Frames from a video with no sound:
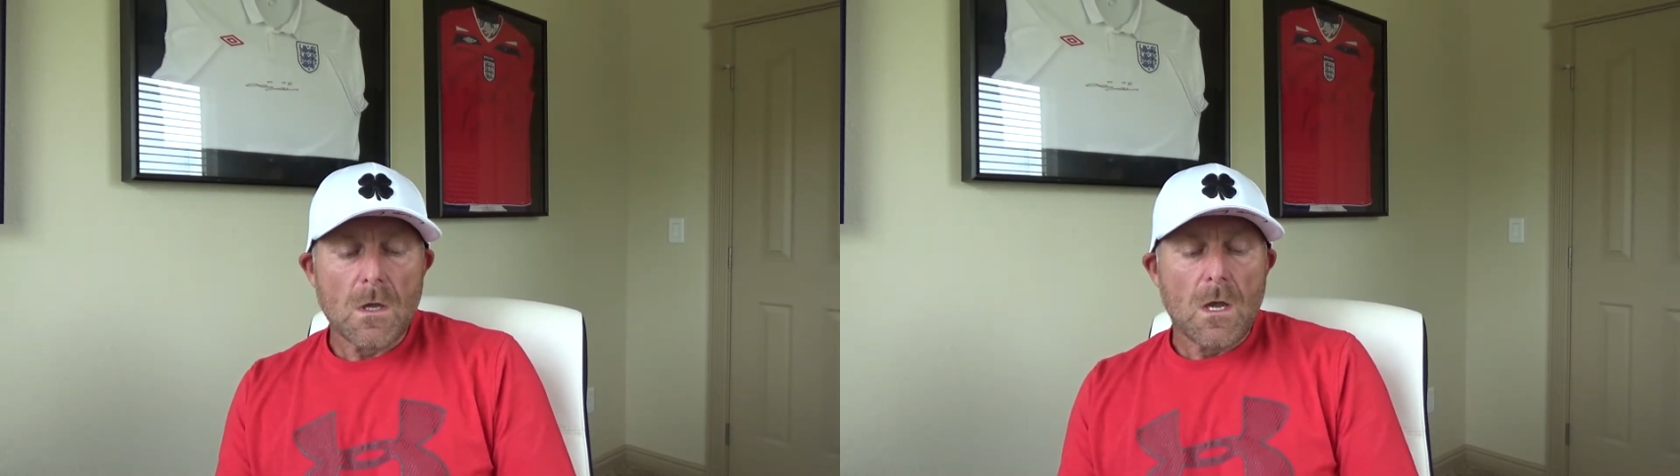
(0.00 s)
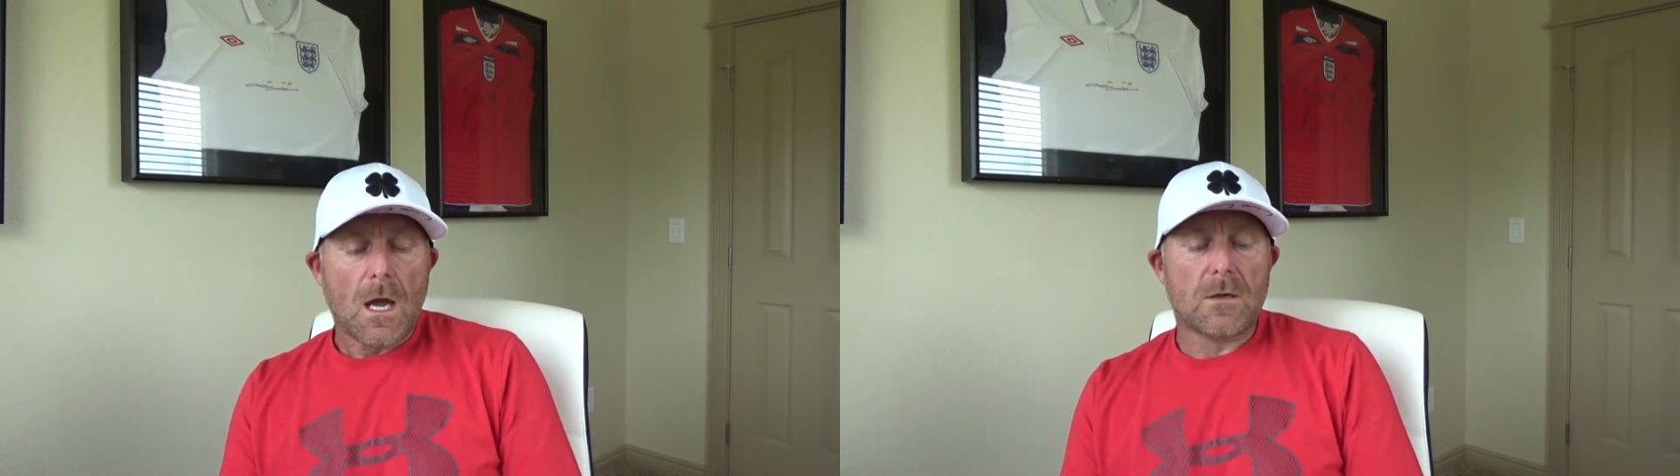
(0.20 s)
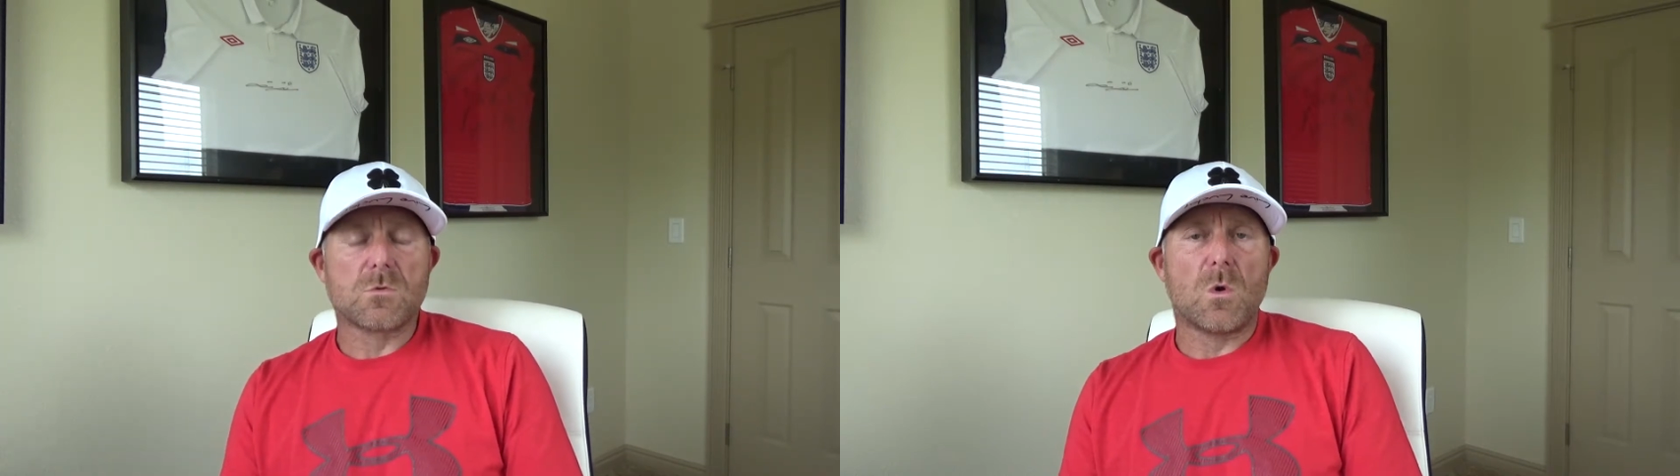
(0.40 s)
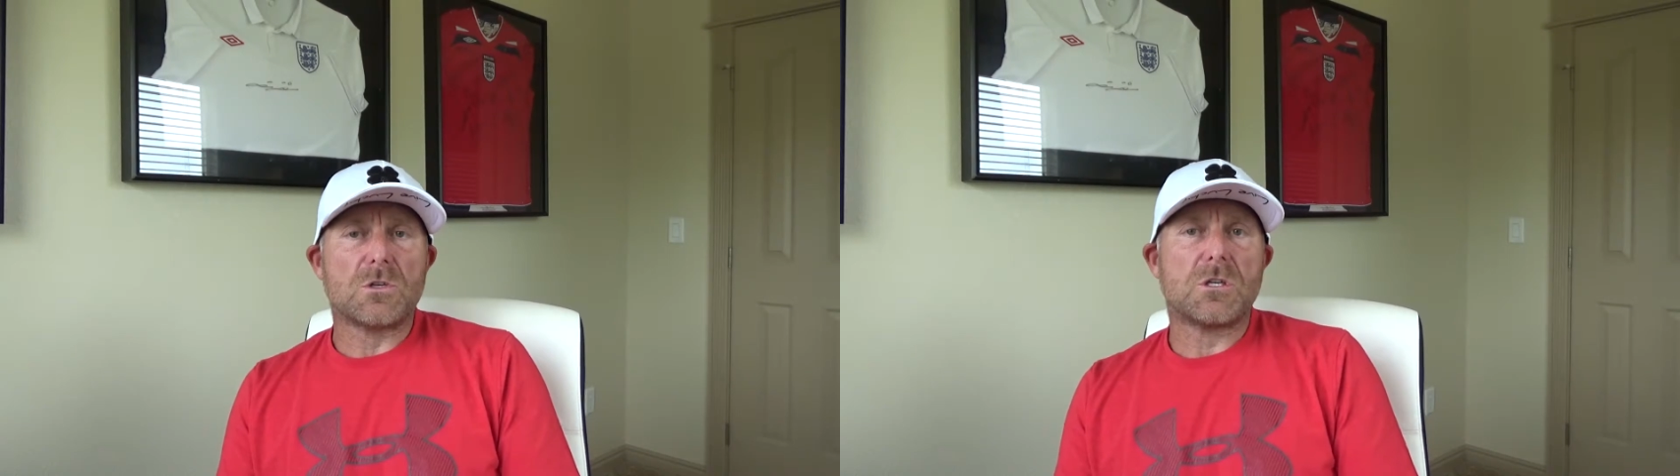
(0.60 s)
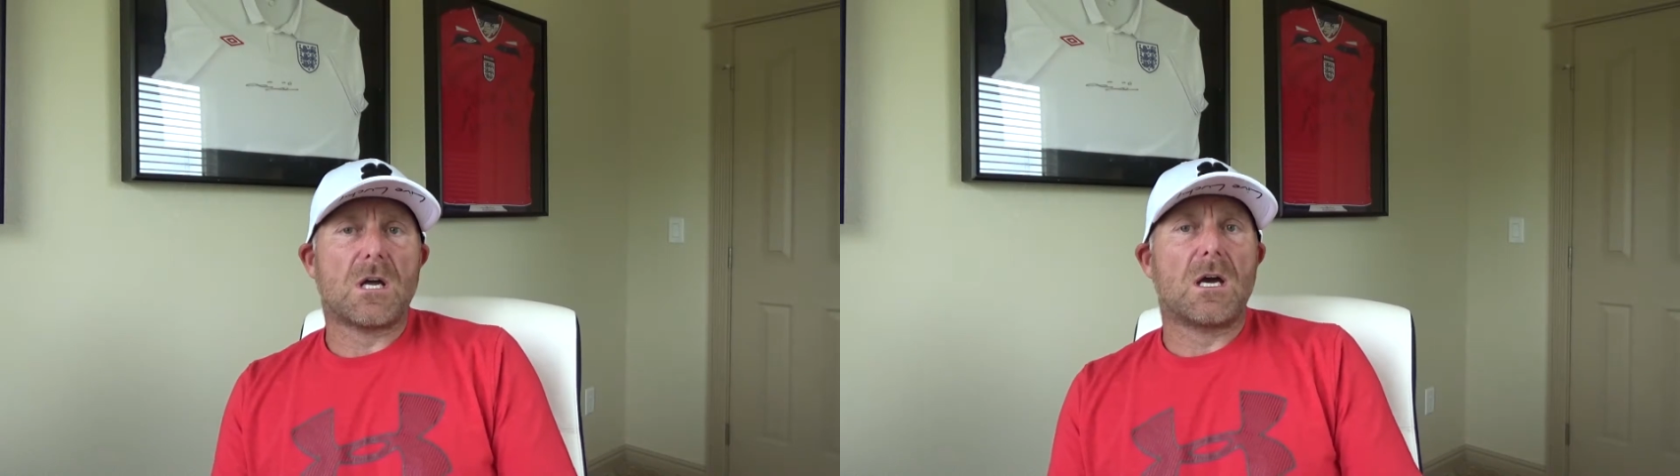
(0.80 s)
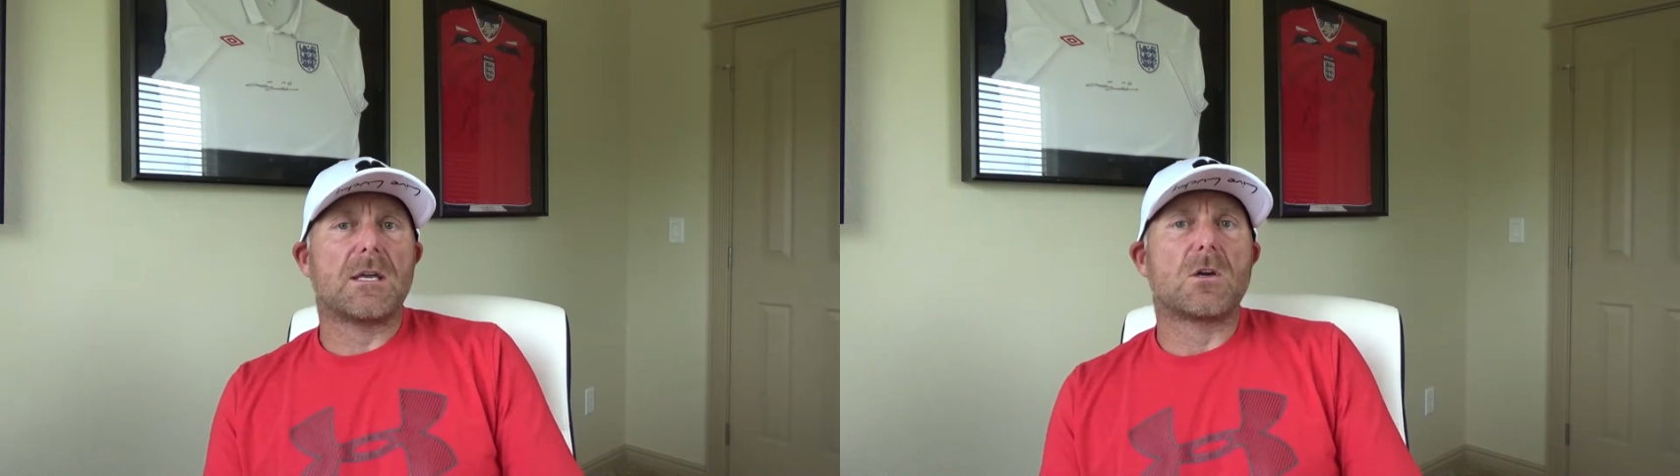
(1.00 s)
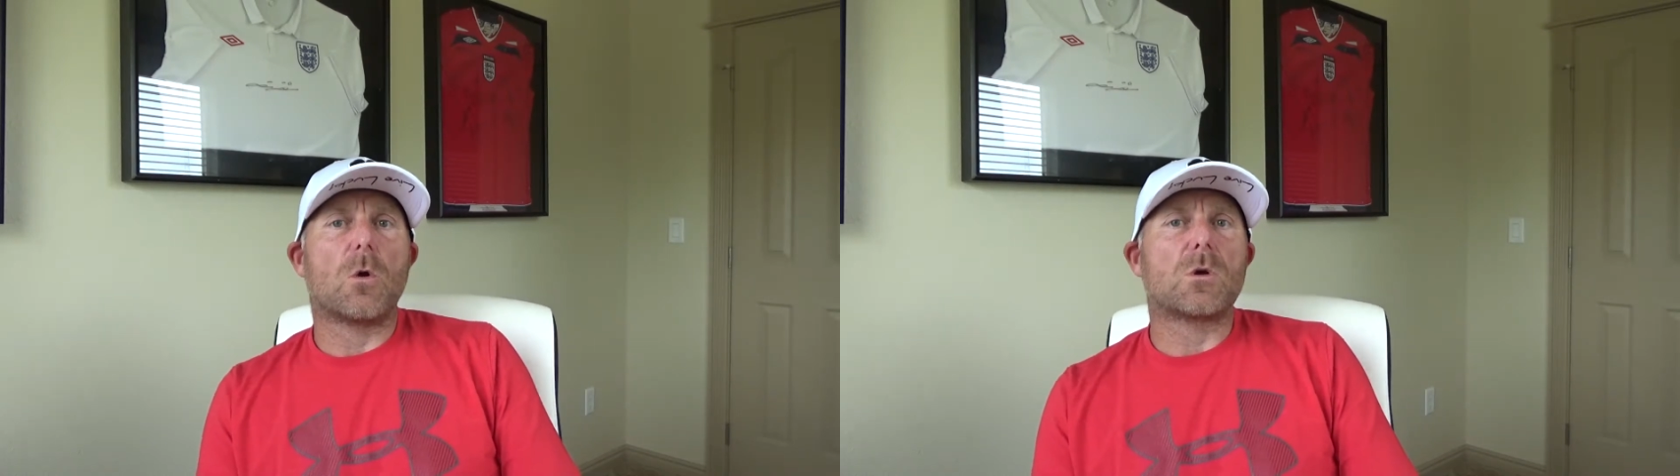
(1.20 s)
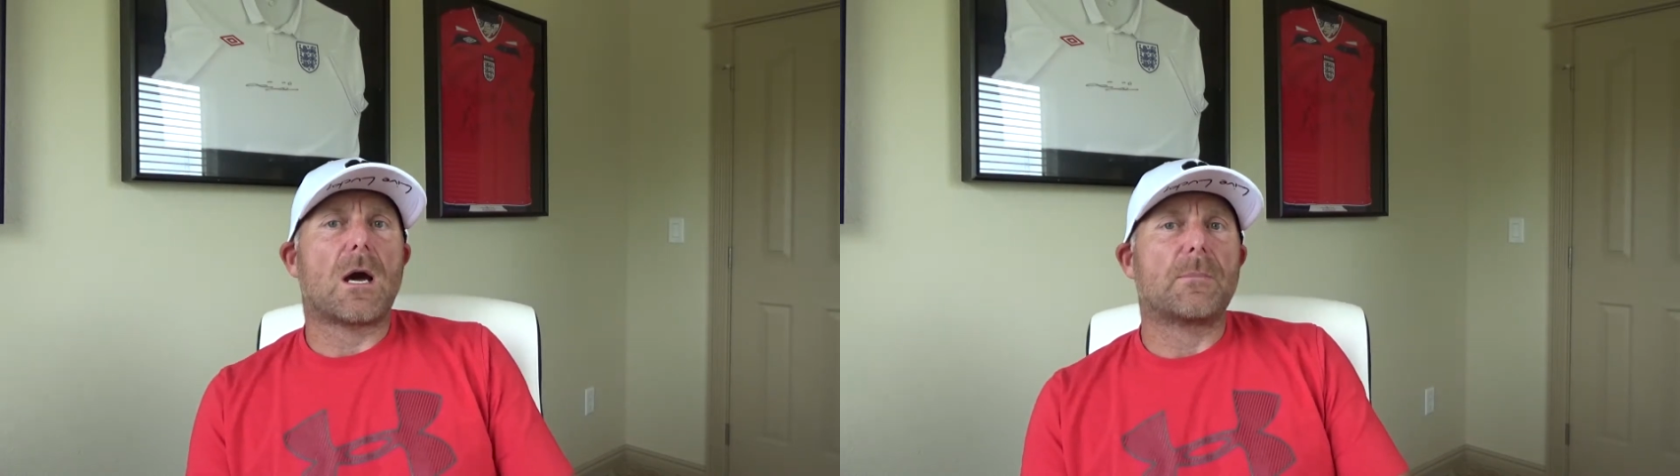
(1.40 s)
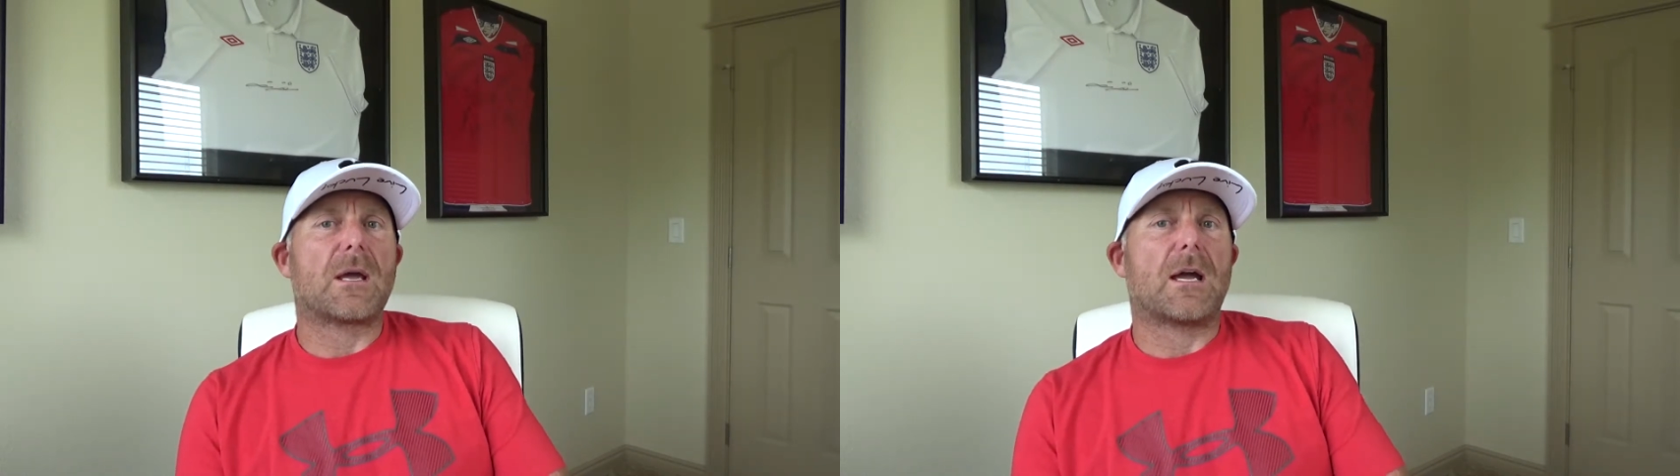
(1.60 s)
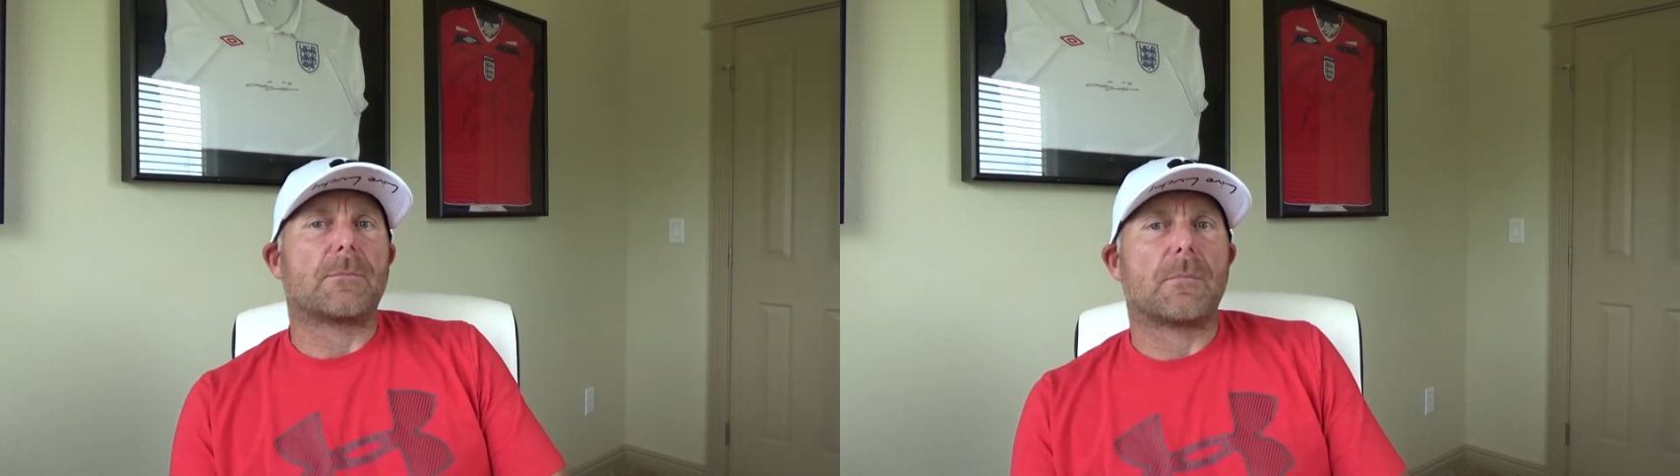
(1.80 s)
And I was watching a Gold Cup
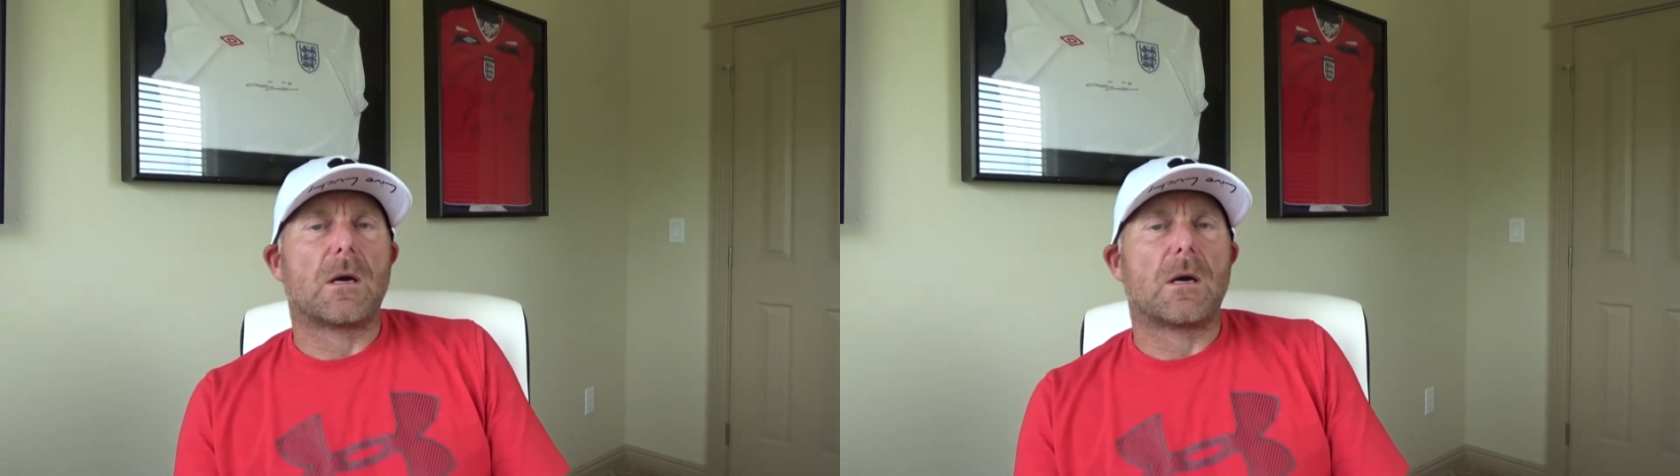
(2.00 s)
game